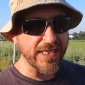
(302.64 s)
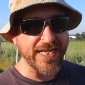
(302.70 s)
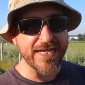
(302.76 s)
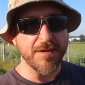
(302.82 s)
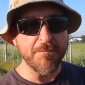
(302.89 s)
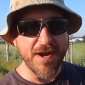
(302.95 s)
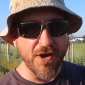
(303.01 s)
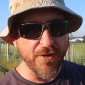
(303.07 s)

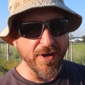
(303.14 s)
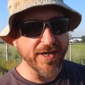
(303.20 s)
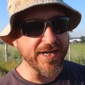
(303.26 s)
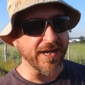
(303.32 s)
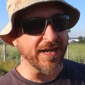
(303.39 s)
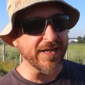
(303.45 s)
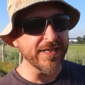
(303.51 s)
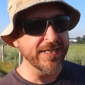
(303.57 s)
in
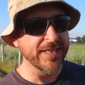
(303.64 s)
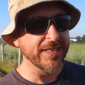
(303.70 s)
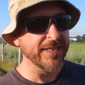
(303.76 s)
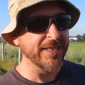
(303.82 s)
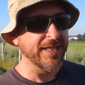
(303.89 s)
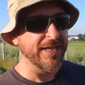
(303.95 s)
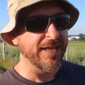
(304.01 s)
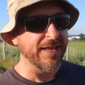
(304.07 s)
America,
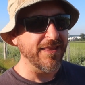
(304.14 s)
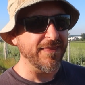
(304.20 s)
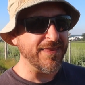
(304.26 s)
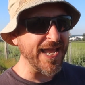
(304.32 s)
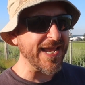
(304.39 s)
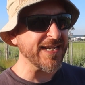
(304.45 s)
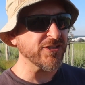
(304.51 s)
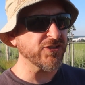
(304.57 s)

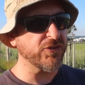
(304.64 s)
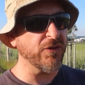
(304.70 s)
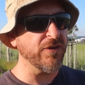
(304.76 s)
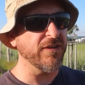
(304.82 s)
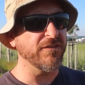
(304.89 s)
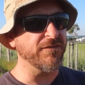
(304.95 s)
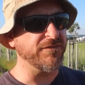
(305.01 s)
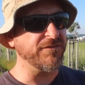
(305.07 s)
that
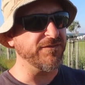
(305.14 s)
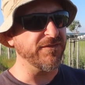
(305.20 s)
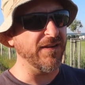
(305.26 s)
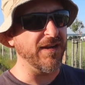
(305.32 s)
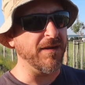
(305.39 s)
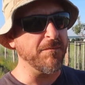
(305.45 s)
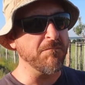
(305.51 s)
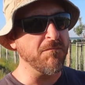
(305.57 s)
sort of
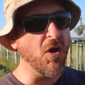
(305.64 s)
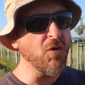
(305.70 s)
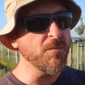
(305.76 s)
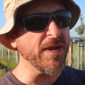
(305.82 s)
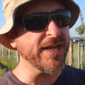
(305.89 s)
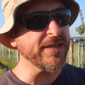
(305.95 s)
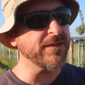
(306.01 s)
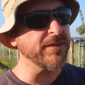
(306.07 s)
uh,
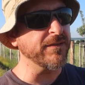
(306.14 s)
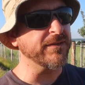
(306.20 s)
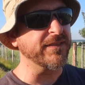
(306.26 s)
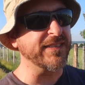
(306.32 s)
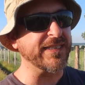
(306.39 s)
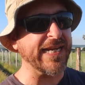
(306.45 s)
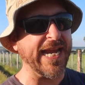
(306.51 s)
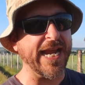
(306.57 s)
moment
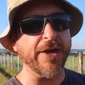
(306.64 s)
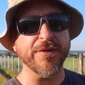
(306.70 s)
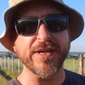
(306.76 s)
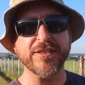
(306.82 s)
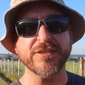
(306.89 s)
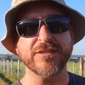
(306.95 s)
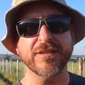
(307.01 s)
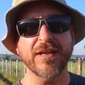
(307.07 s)

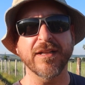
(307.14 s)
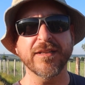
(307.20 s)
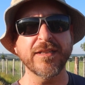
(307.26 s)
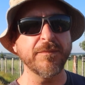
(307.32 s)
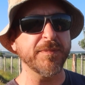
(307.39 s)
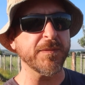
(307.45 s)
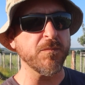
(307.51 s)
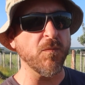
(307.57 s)
carries a
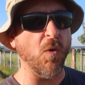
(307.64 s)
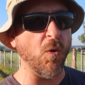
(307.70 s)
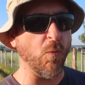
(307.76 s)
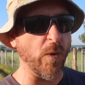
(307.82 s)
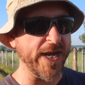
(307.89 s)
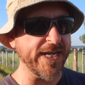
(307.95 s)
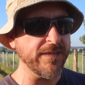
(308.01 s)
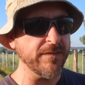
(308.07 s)
little bit more
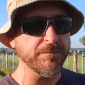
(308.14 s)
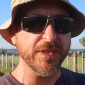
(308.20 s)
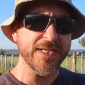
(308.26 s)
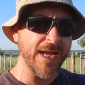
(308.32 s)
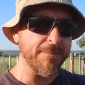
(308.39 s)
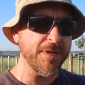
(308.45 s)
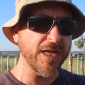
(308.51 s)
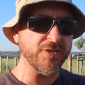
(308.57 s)
weight, but
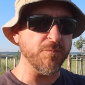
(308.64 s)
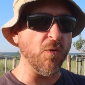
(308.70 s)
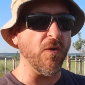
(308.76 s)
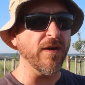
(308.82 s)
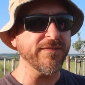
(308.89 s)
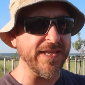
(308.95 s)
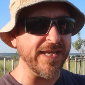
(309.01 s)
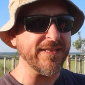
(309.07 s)
not much
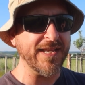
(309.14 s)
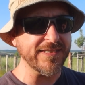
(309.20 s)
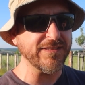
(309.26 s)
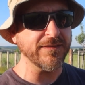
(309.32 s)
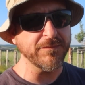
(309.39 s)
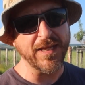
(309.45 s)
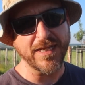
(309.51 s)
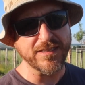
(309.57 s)
more. That,
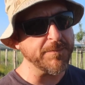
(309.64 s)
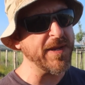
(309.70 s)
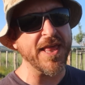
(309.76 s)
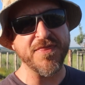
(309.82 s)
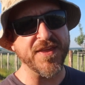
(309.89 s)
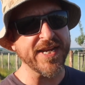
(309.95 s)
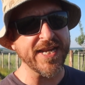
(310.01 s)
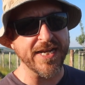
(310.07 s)
that's that's a
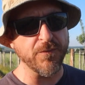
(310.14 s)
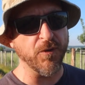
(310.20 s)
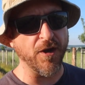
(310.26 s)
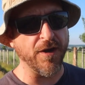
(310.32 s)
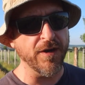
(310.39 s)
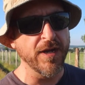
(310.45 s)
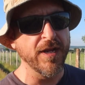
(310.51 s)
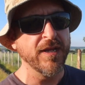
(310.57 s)
bad thing
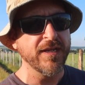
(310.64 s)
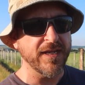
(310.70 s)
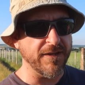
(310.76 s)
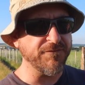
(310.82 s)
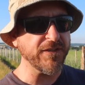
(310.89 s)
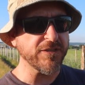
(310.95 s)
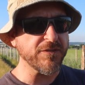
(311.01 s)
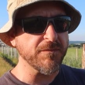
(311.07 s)
anywhere
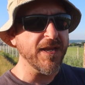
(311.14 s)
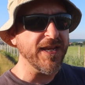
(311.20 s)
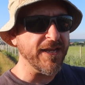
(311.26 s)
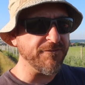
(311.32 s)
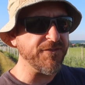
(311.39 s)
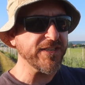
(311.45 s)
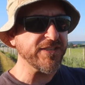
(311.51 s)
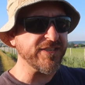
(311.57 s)
if it's
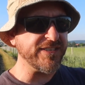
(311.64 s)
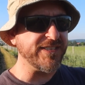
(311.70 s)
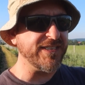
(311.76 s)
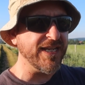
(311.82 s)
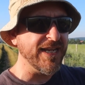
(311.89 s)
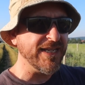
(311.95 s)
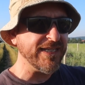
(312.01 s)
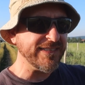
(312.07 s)
if it's
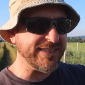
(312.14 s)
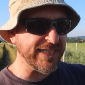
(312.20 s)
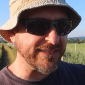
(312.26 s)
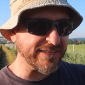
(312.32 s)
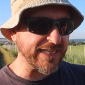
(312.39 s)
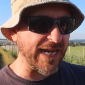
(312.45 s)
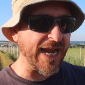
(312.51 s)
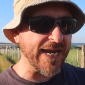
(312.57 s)

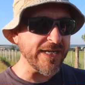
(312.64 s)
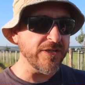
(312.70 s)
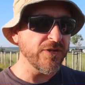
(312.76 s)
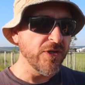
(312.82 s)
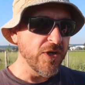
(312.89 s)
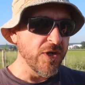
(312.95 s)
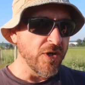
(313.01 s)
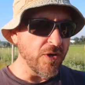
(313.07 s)

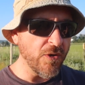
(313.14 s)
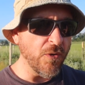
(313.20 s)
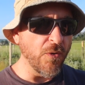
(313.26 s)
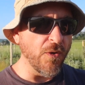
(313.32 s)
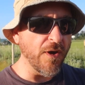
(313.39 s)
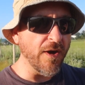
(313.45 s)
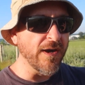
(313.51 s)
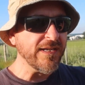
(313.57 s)
designed
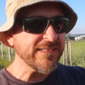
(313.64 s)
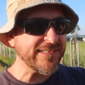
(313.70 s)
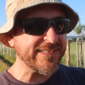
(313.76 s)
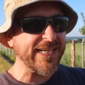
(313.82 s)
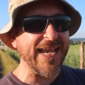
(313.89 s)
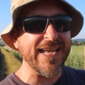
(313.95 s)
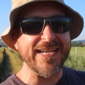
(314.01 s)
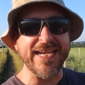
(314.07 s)
or
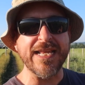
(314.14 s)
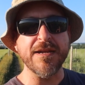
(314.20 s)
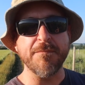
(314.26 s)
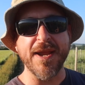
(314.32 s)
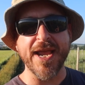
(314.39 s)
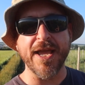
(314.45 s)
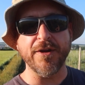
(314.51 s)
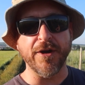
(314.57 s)
said in a
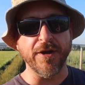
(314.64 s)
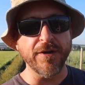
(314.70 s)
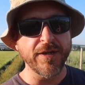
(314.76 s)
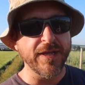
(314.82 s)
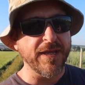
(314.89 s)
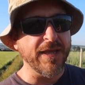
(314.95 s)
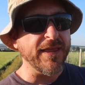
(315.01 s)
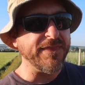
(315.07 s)
manner
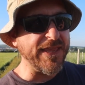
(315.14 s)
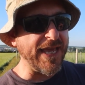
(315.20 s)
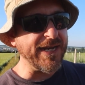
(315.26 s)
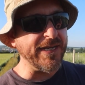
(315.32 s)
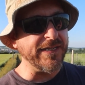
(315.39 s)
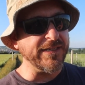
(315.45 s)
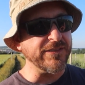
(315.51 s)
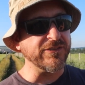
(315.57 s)

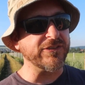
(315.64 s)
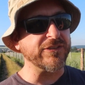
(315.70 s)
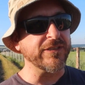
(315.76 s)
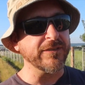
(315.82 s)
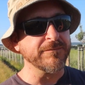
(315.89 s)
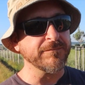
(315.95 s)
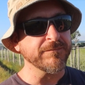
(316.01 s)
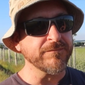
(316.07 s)
that
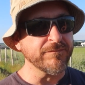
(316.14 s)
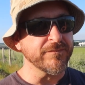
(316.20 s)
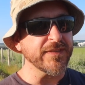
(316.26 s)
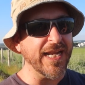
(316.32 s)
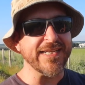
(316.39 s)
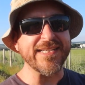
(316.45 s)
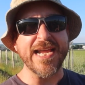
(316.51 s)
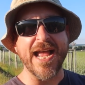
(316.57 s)
is
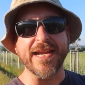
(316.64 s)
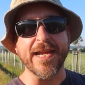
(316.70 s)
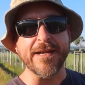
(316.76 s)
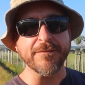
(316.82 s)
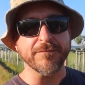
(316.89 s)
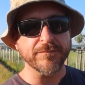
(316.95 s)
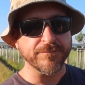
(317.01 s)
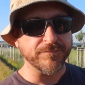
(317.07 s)
attacking,
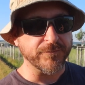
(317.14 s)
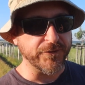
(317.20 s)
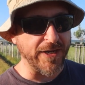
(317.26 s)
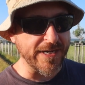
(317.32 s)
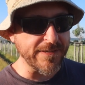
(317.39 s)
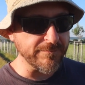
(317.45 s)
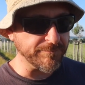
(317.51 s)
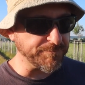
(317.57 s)

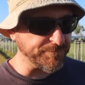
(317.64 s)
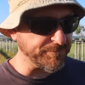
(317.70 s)
right?